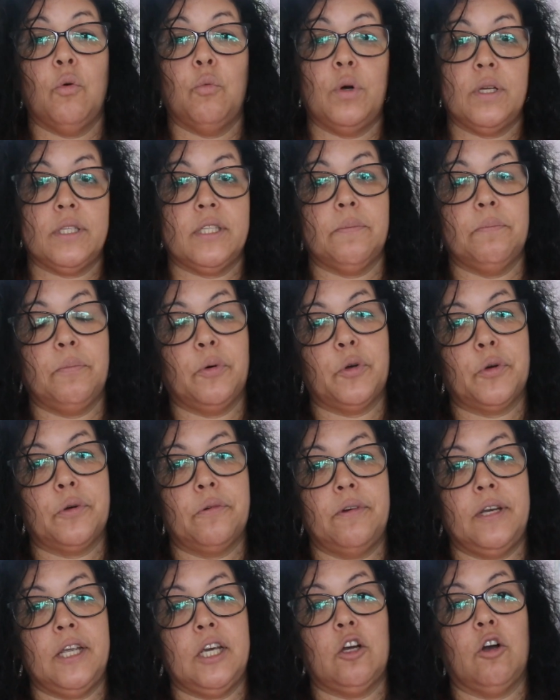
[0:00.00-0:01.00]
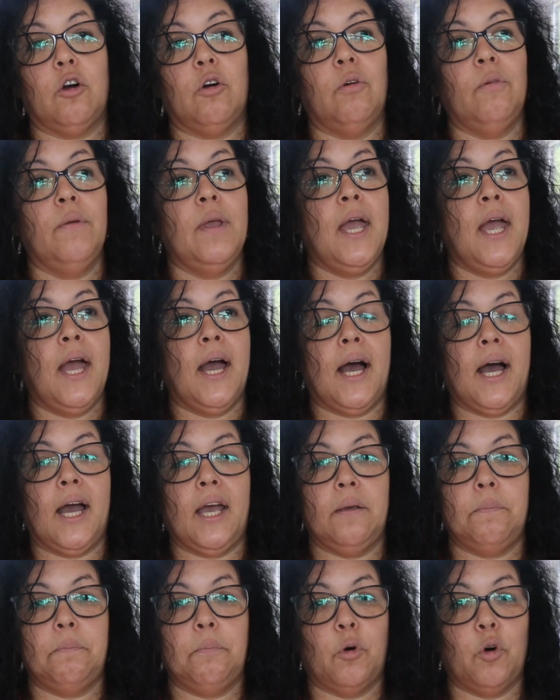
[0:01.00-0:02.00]
was in Puerto Rico.
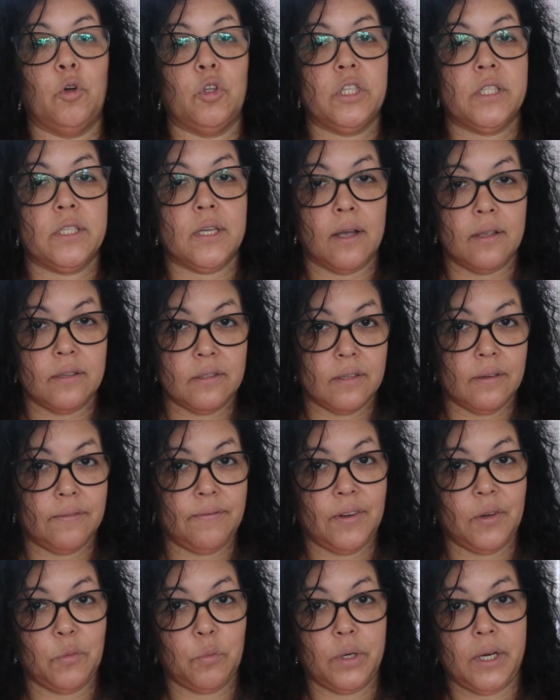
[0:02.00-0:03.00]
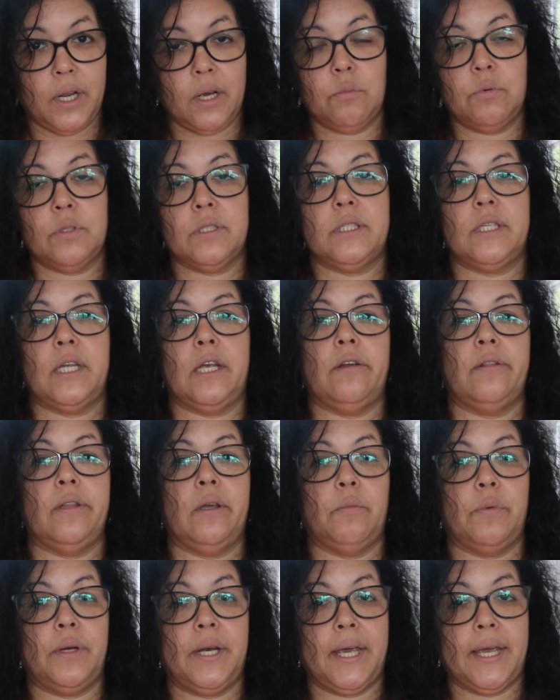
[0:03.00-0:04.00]
I bought tons of it when I was there and
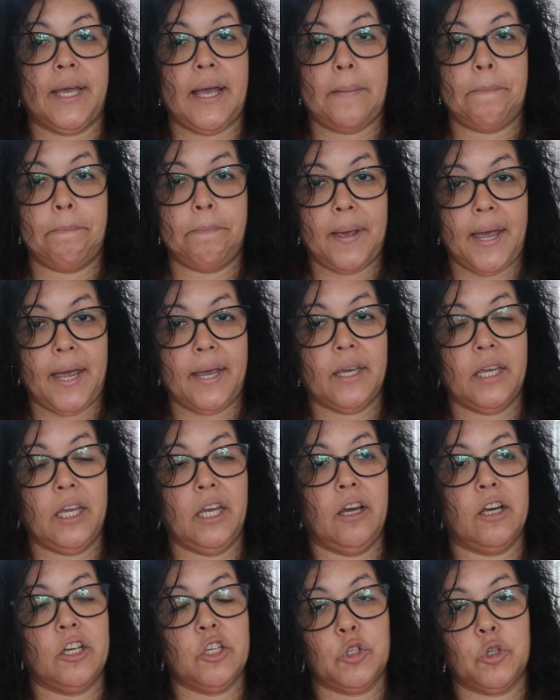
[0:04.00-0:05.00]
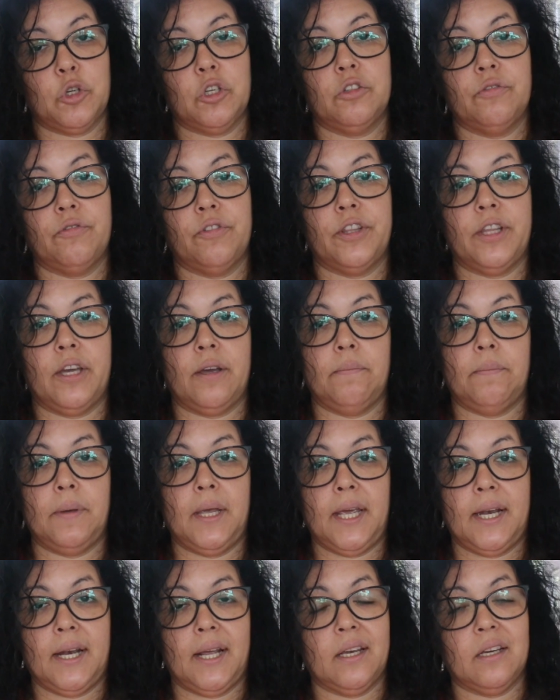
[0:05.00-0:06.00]
then when I got back here I searched for them
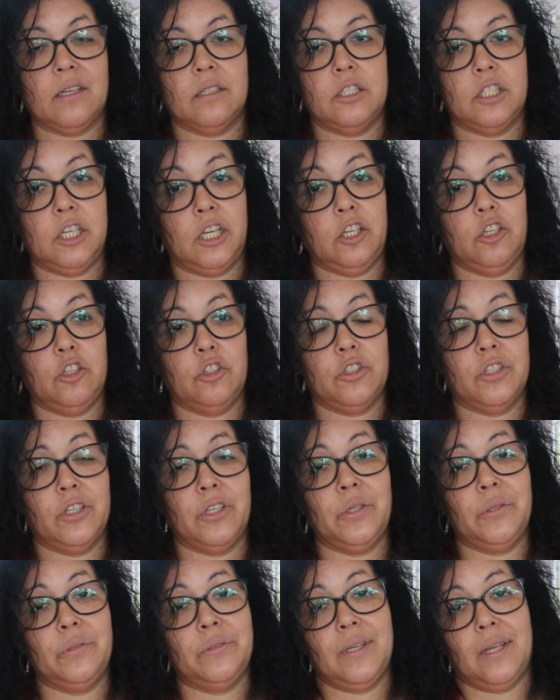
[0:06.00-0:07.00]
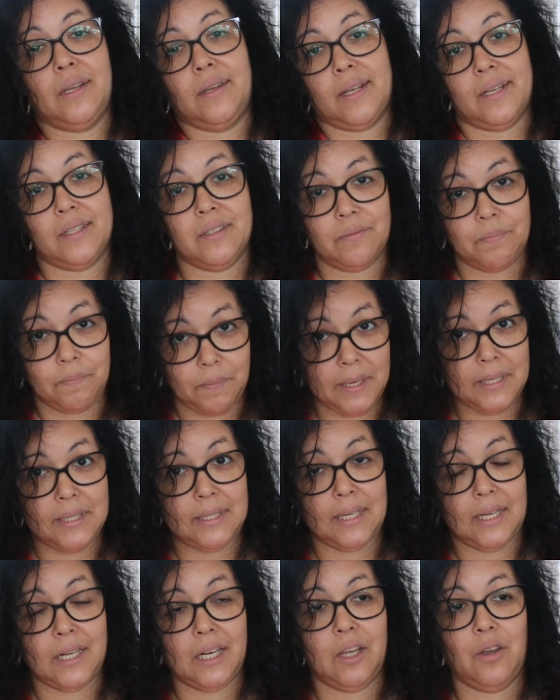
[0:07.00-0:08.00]
and I continued to use it and that's
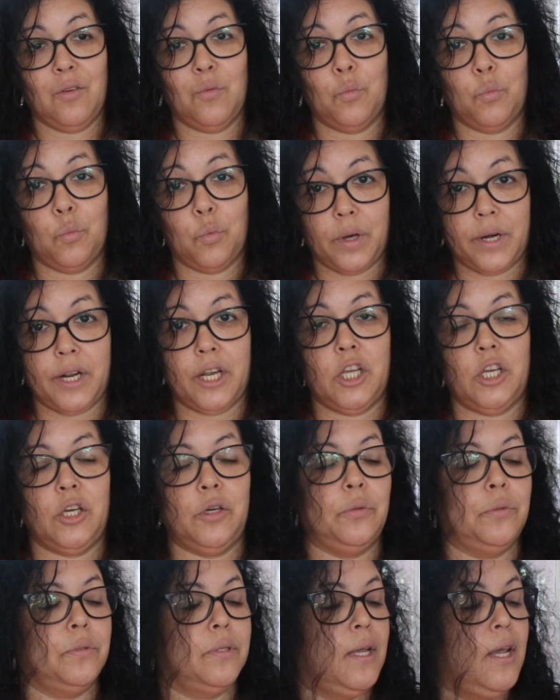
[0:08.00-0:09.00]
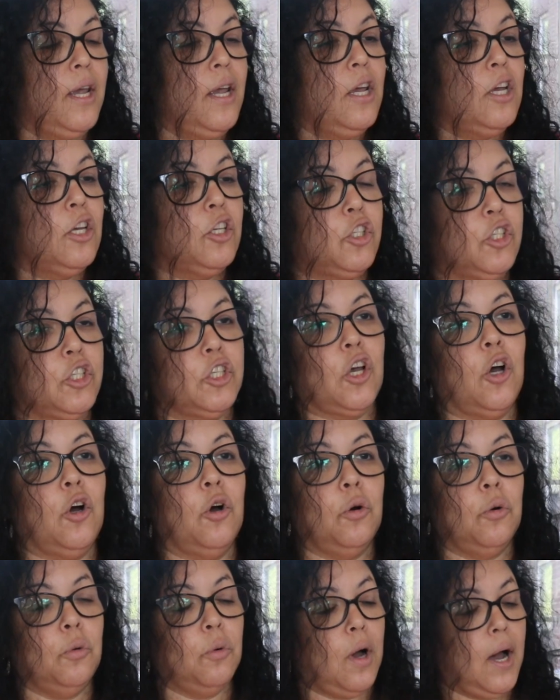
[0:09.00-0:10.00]
basically what I use.
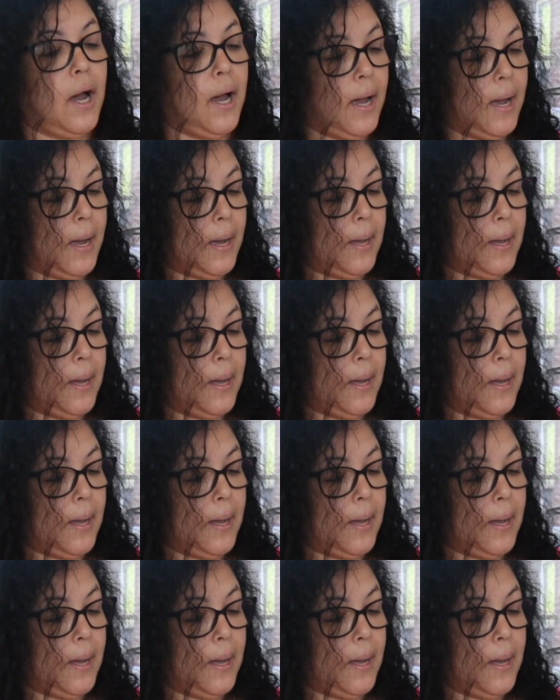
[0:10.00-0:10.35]
So